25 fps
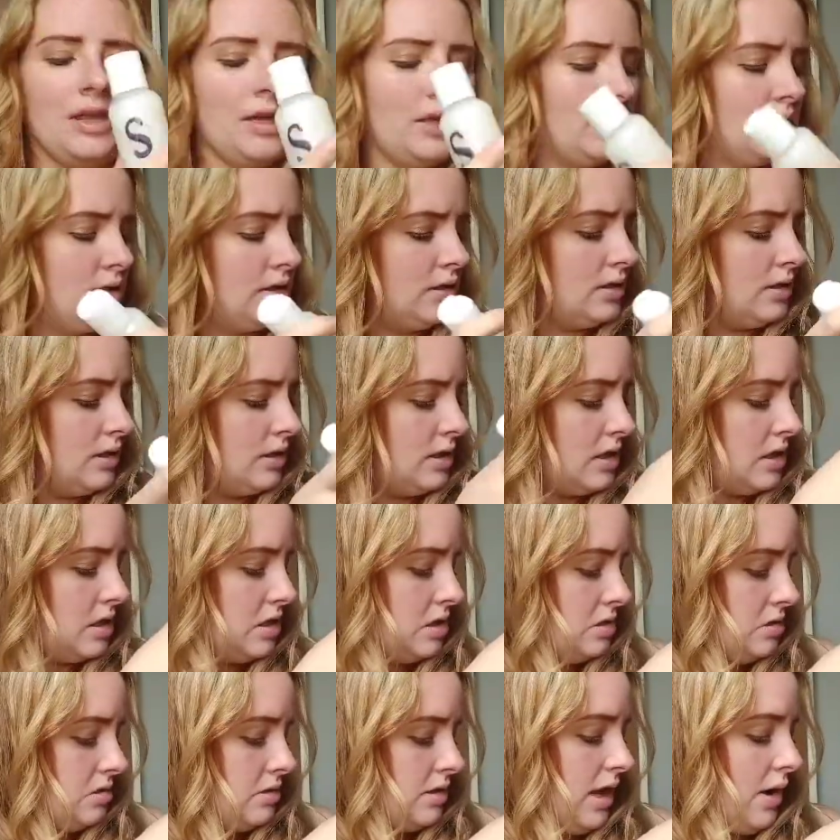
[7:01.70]
And
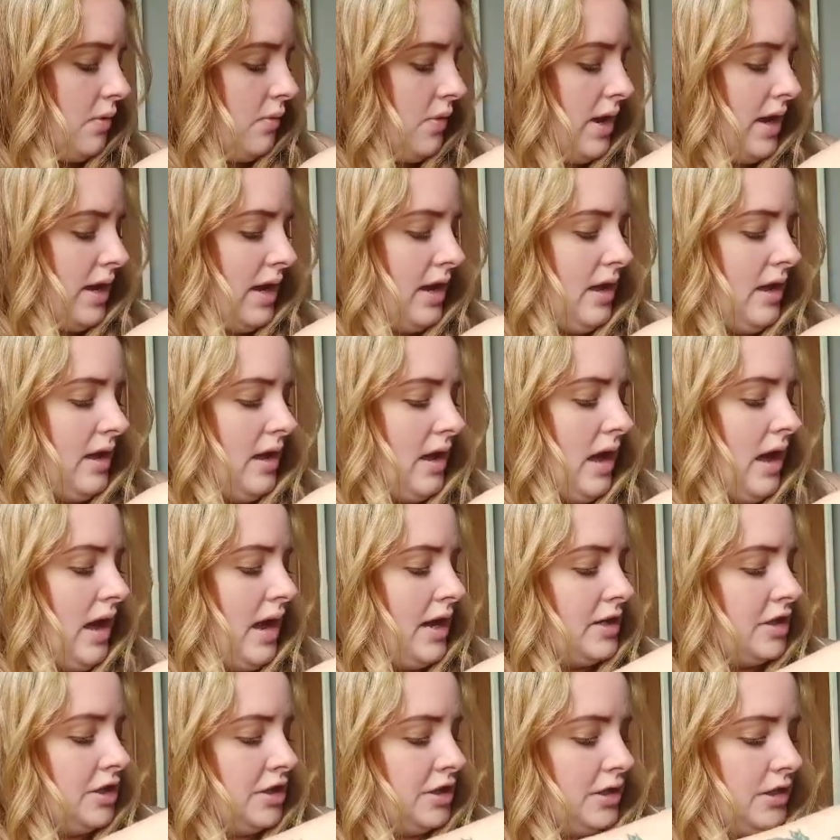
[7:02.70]
that way
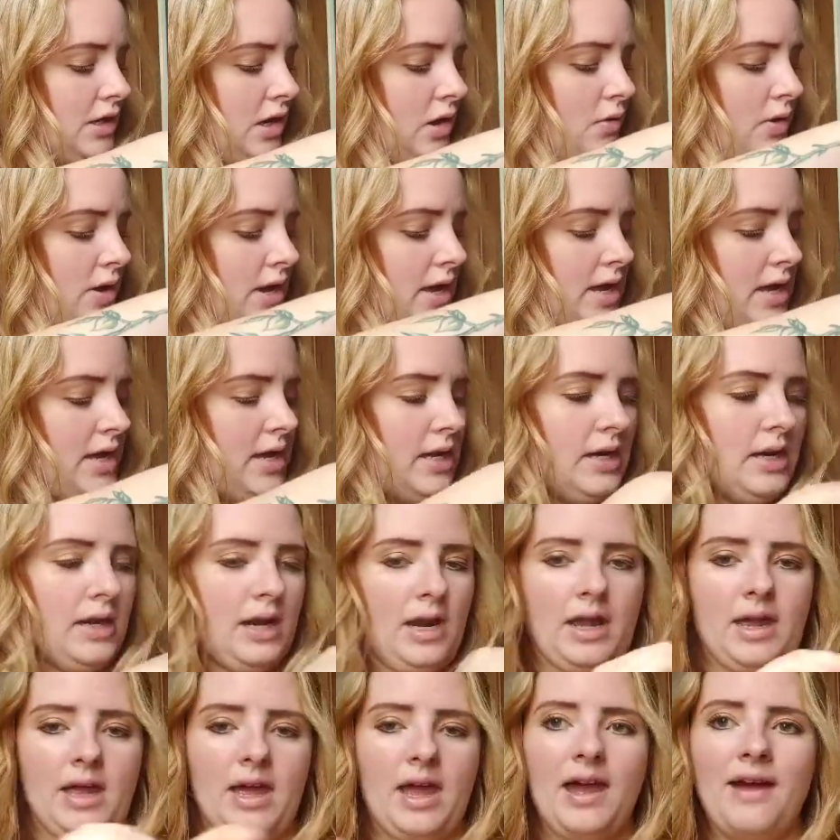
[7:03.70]
I just go ahead
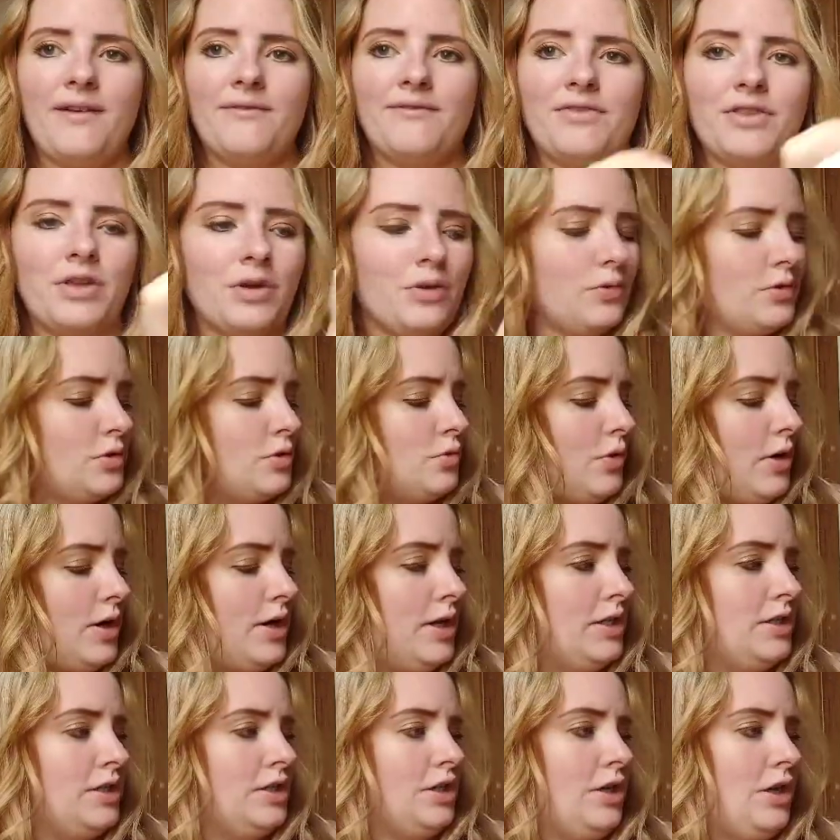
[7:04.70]
and I have those
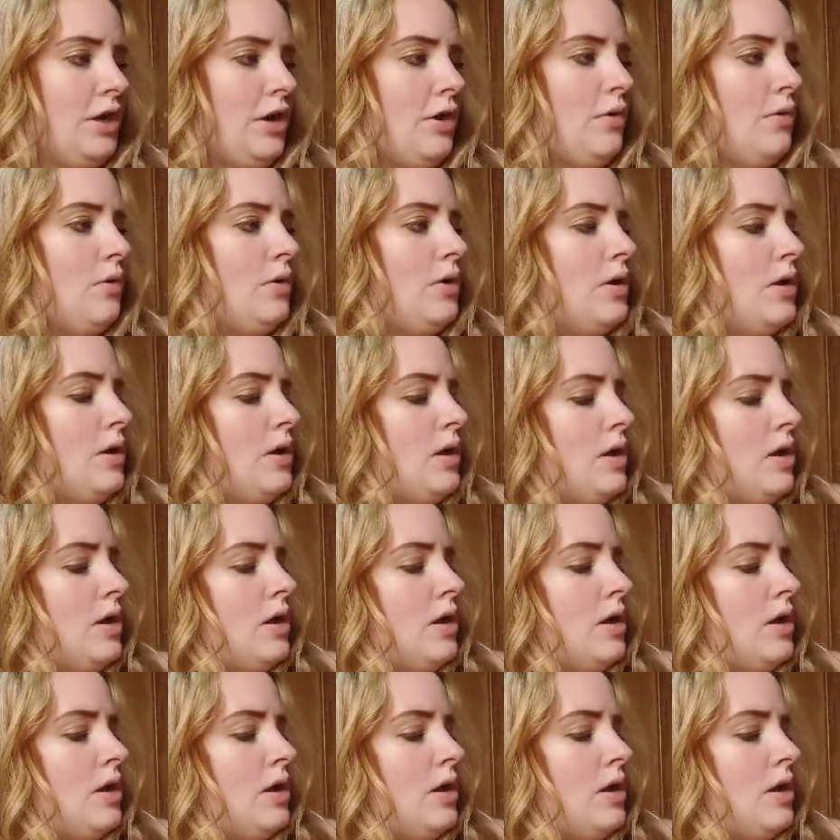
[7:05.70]
ready to go.